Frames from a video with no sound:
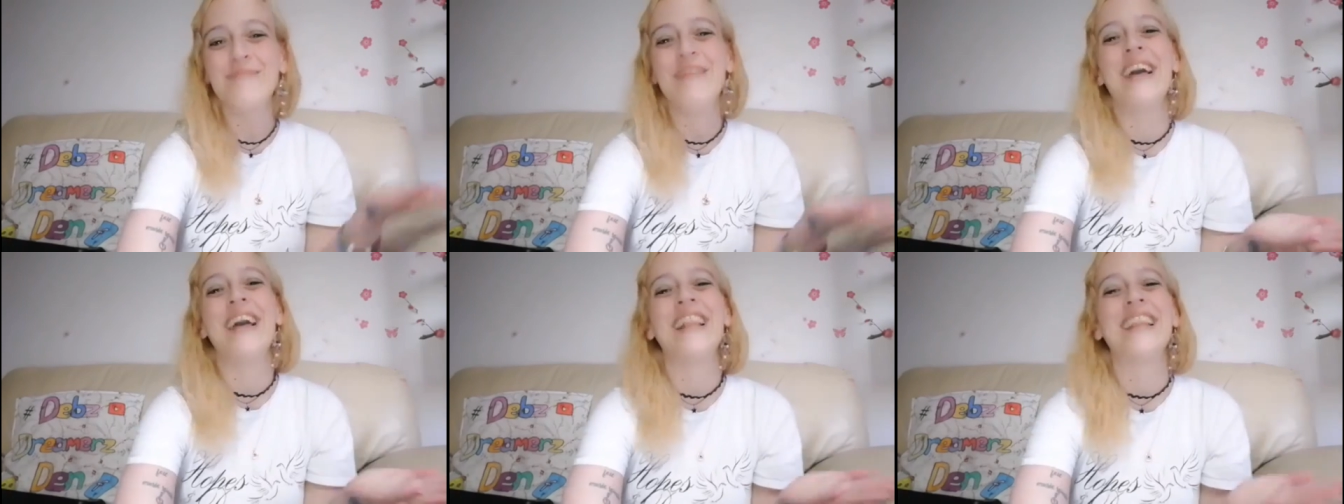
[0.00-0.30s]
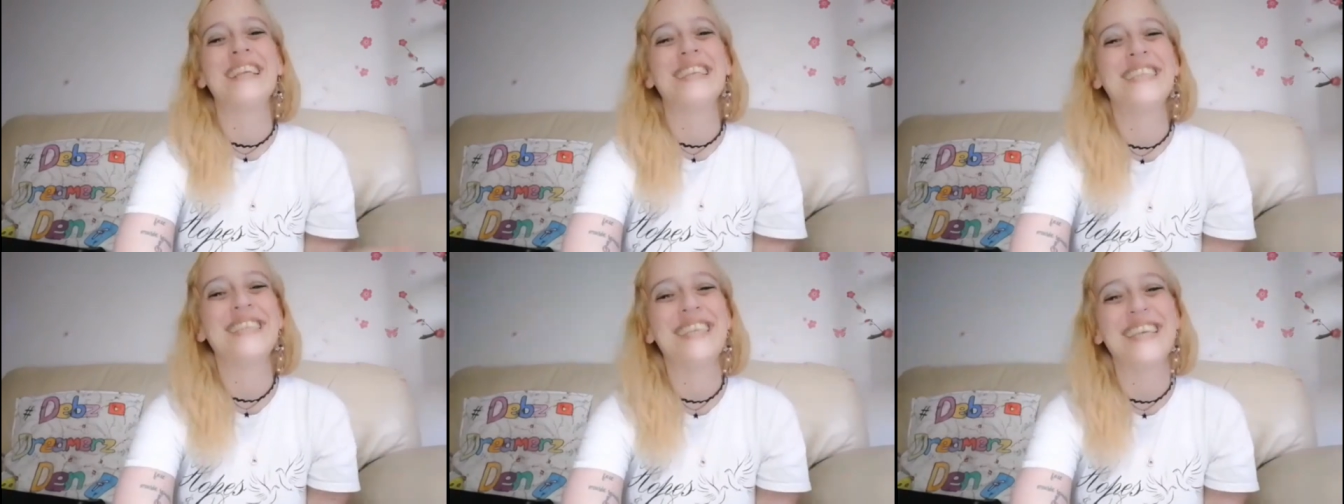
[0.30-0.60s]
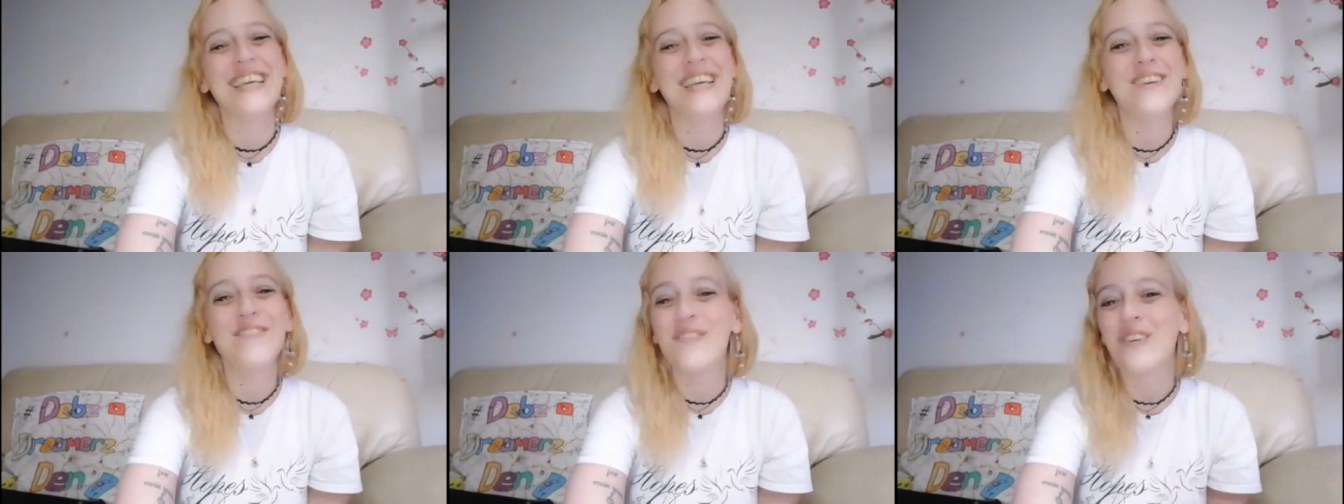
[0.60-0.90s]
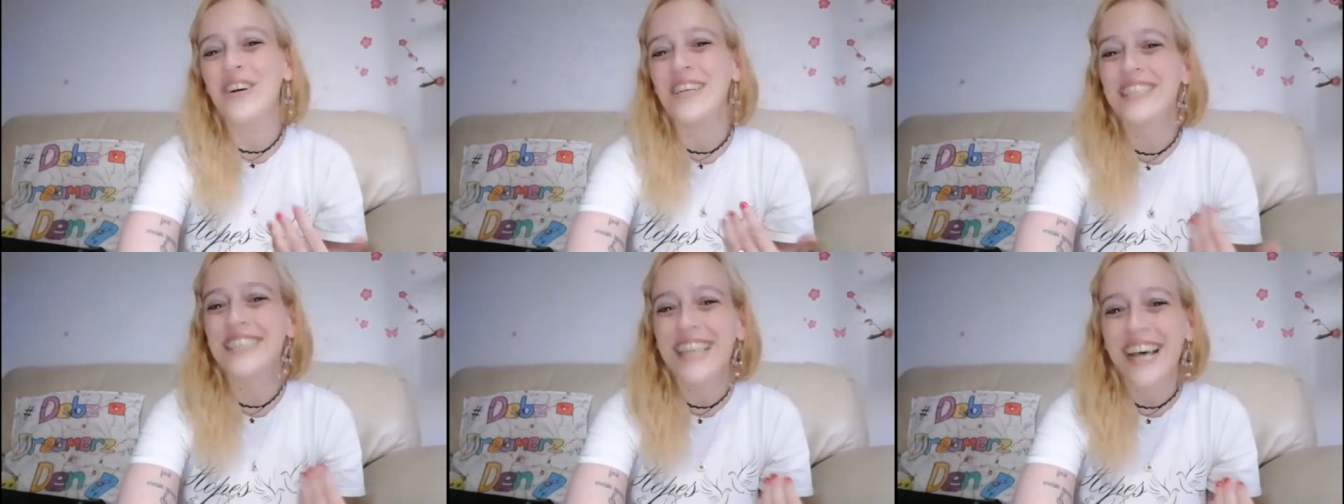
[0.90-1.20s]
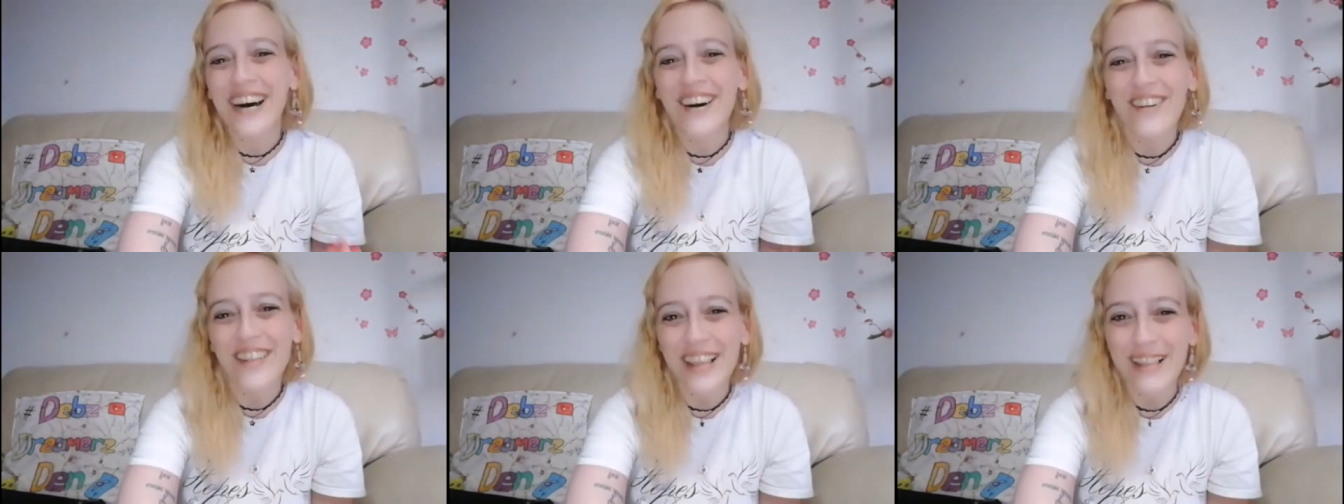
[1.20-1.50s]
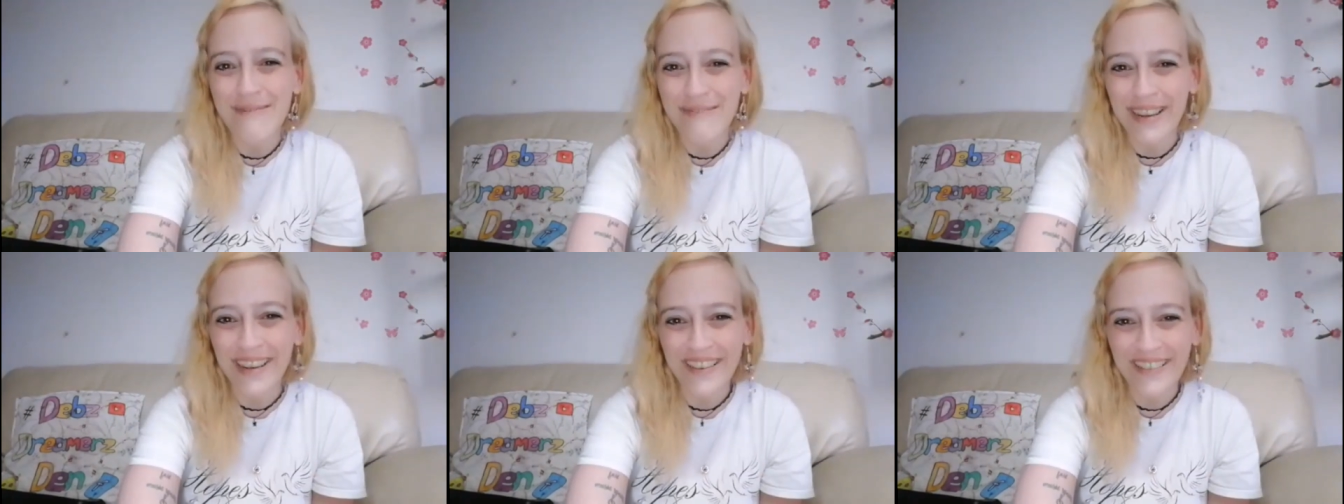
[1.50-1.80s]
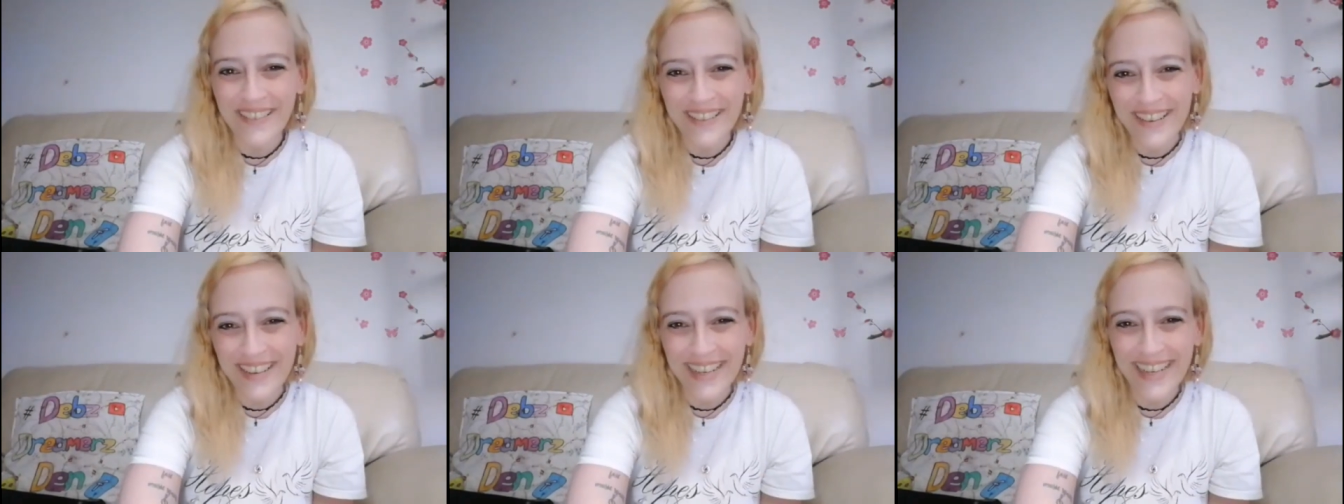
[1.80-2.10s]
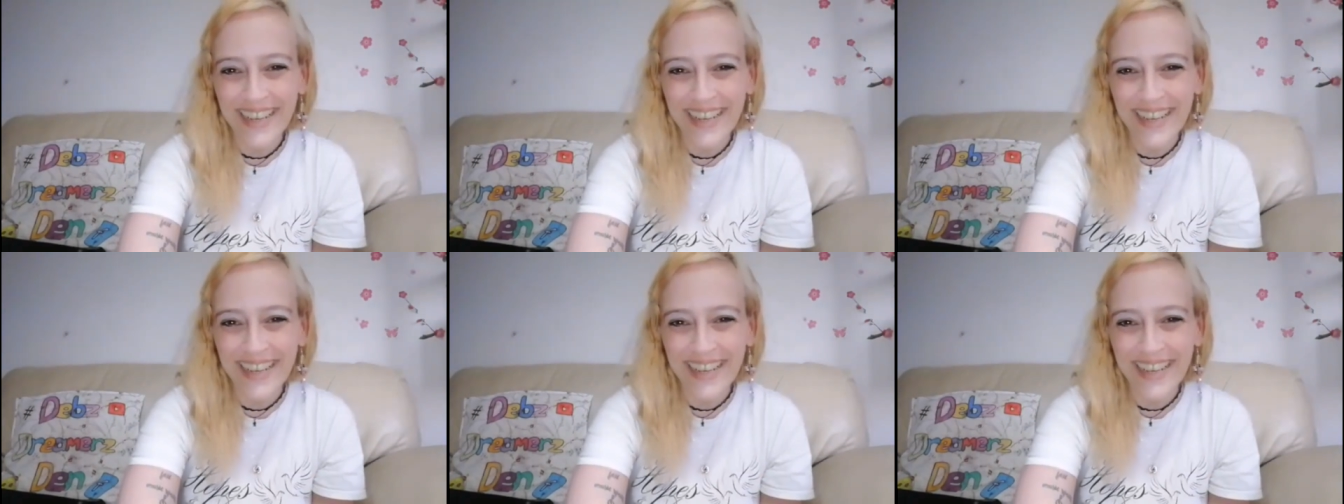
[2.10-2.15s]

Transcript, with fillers: Melody, what is that all about?